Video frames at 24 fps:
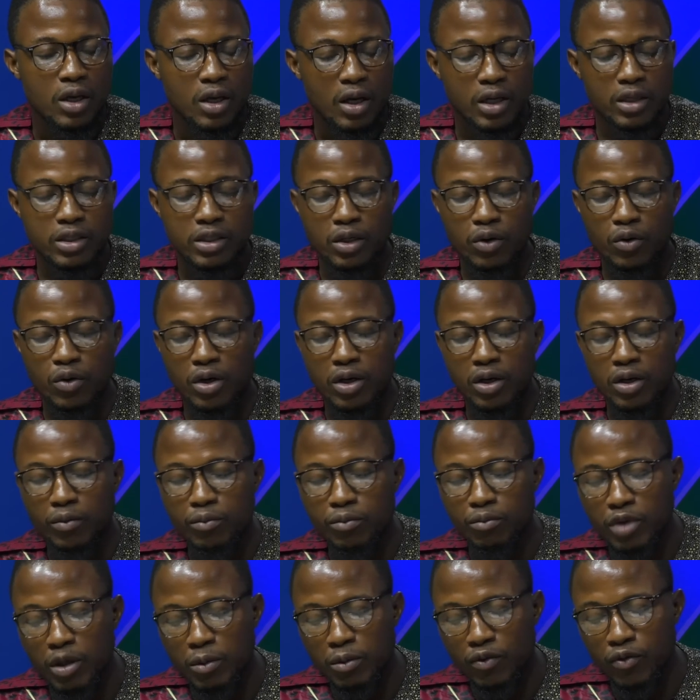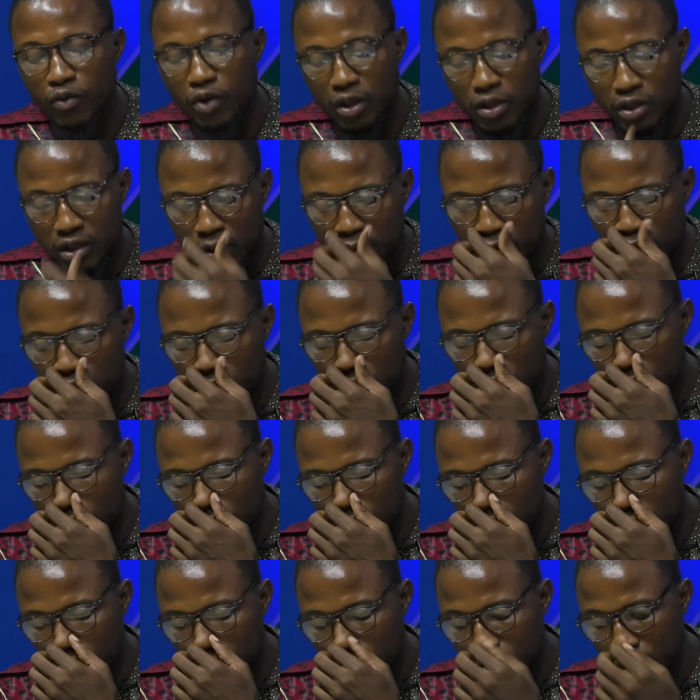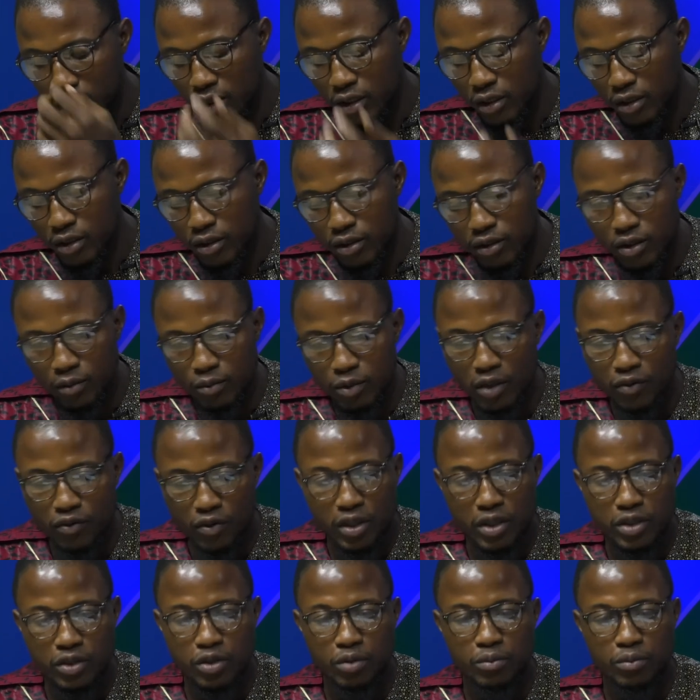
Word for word: and secondly, maybe for example, the, the citizenship. They've raised